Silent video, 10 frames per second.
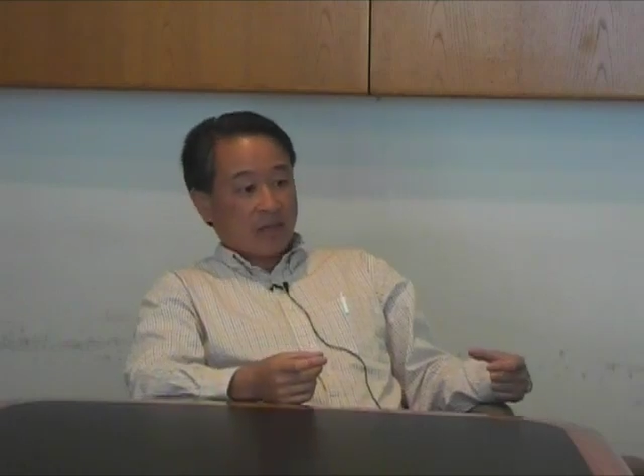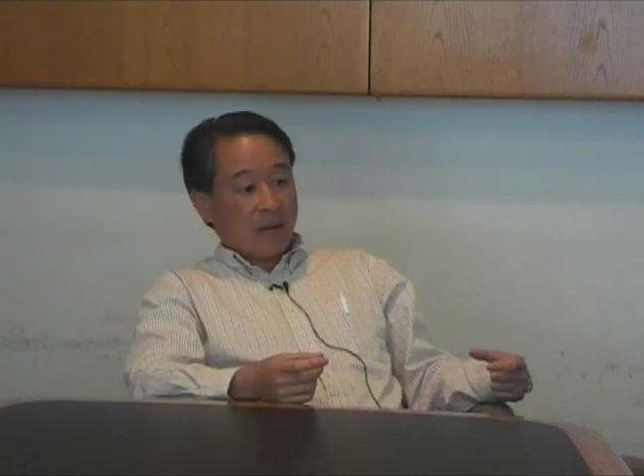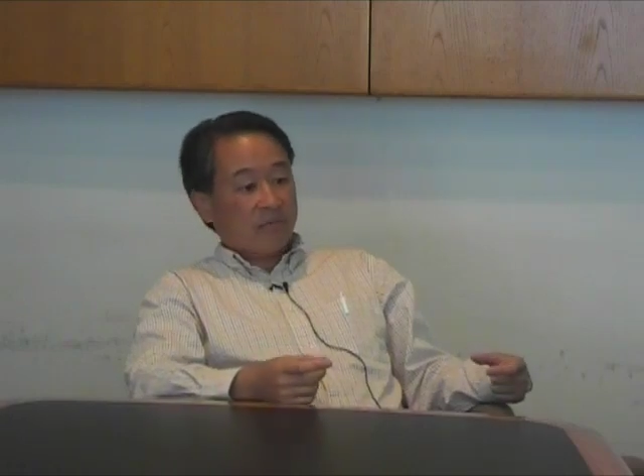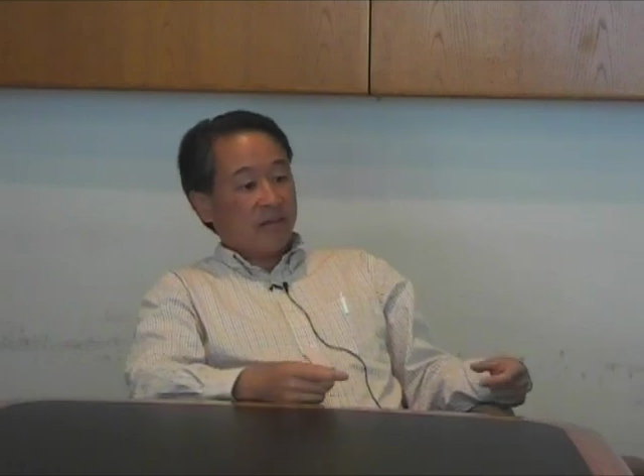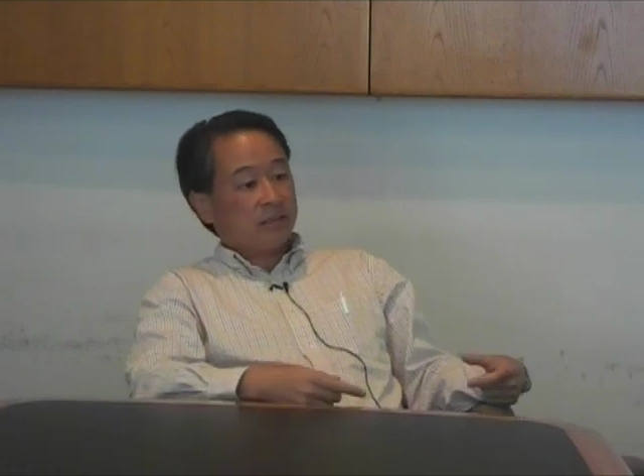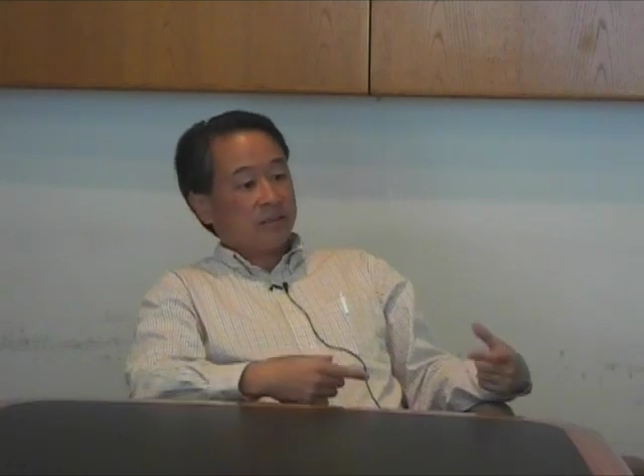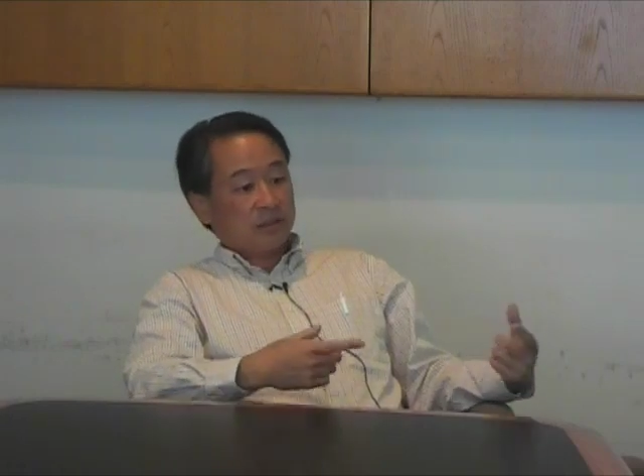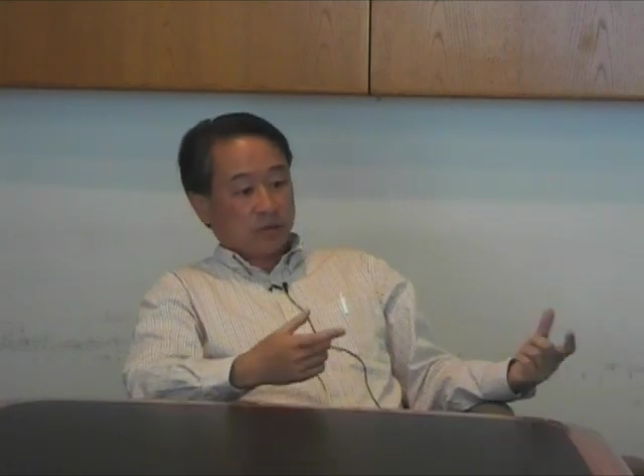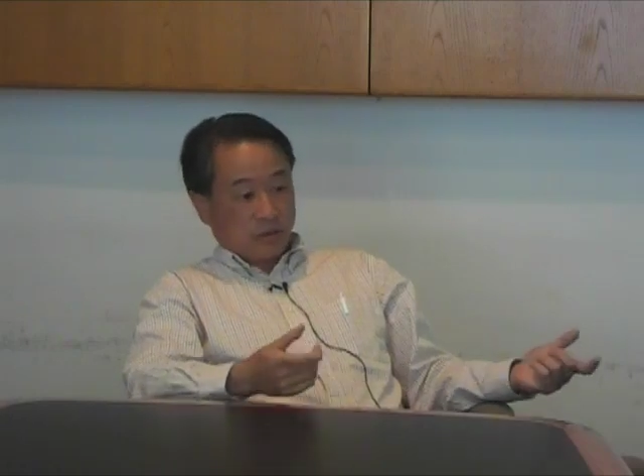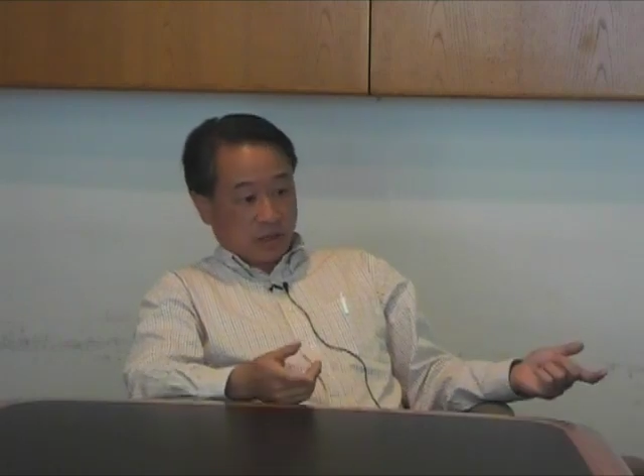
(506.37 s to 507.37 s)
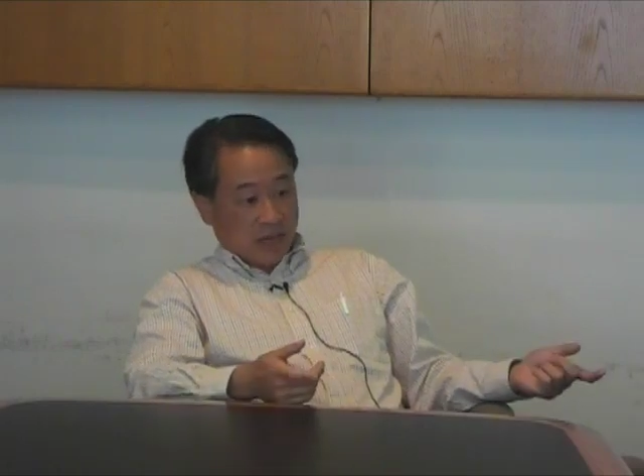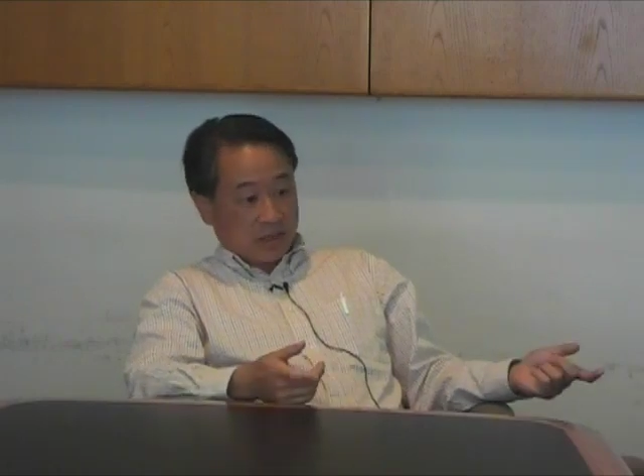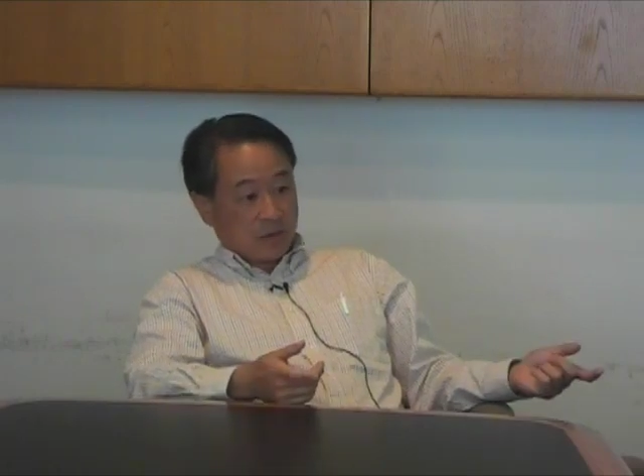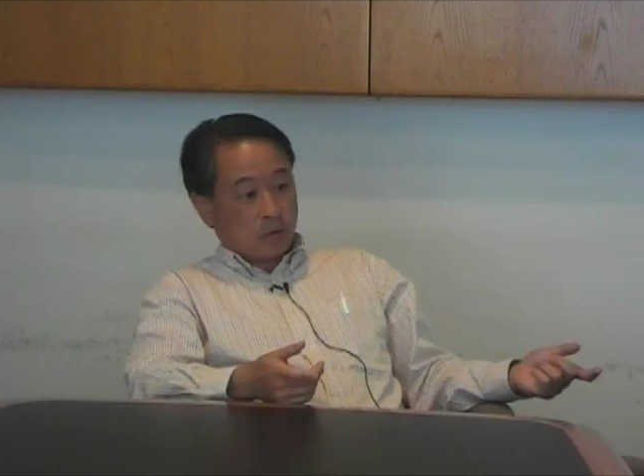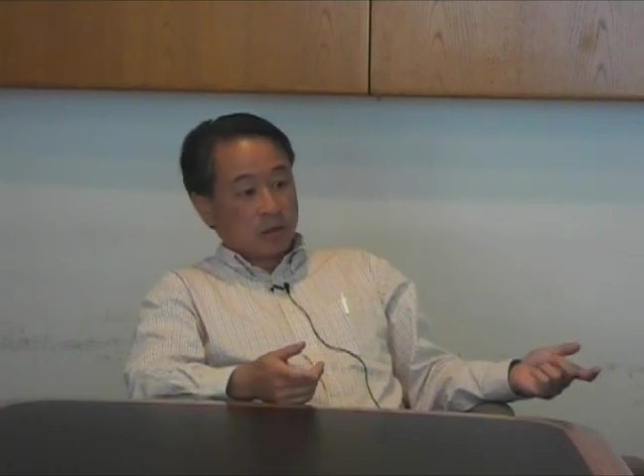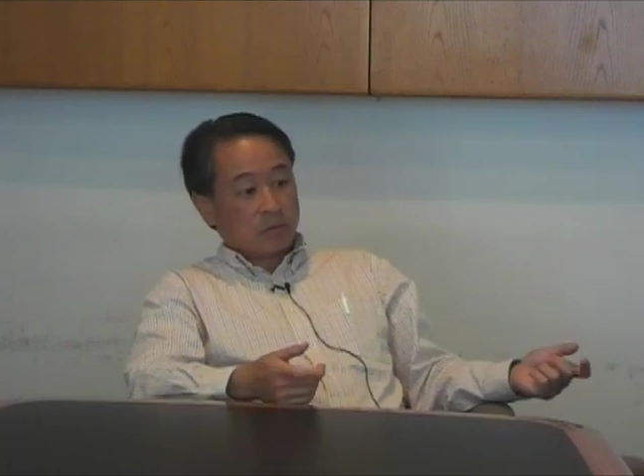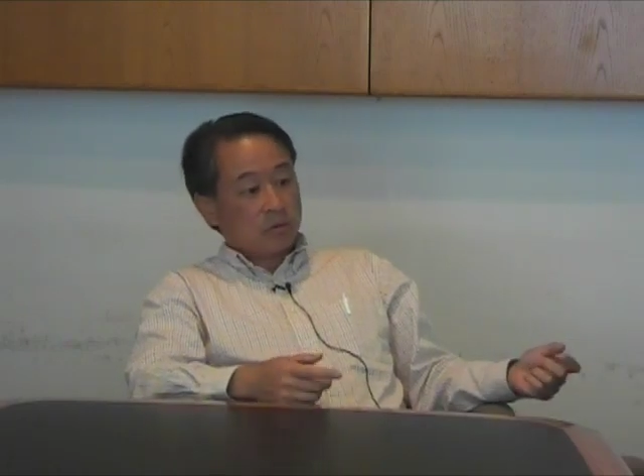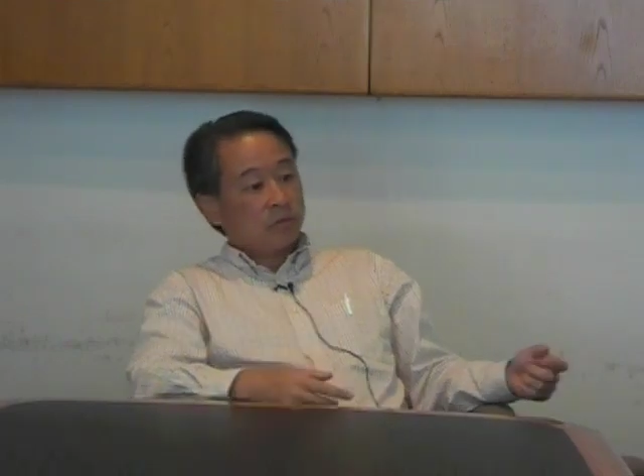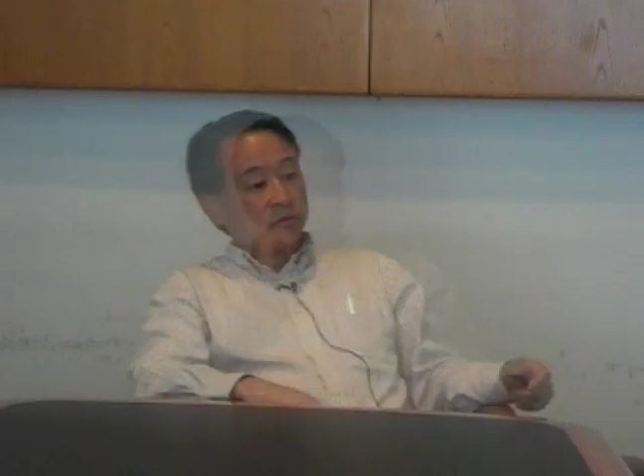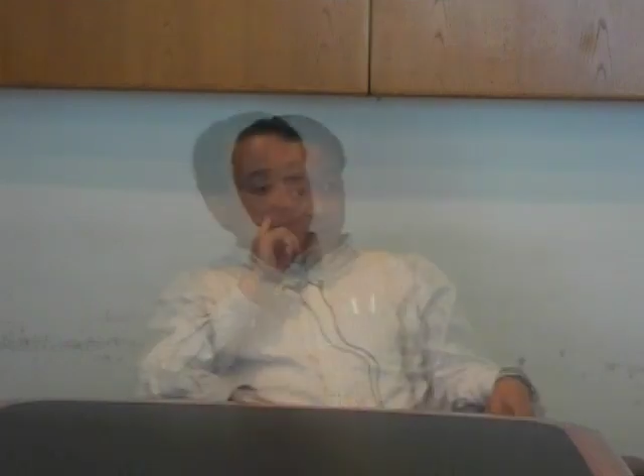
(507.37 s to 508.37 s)
job functions, through changing work
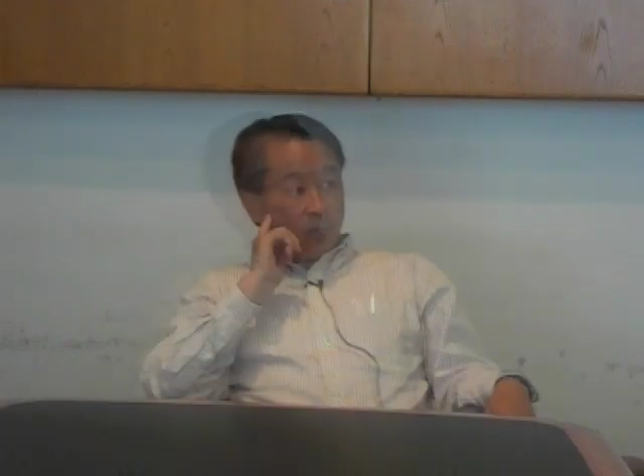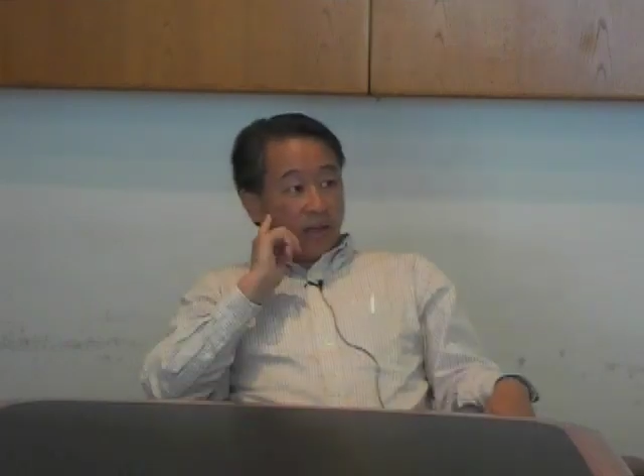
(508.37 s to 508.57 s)
rules.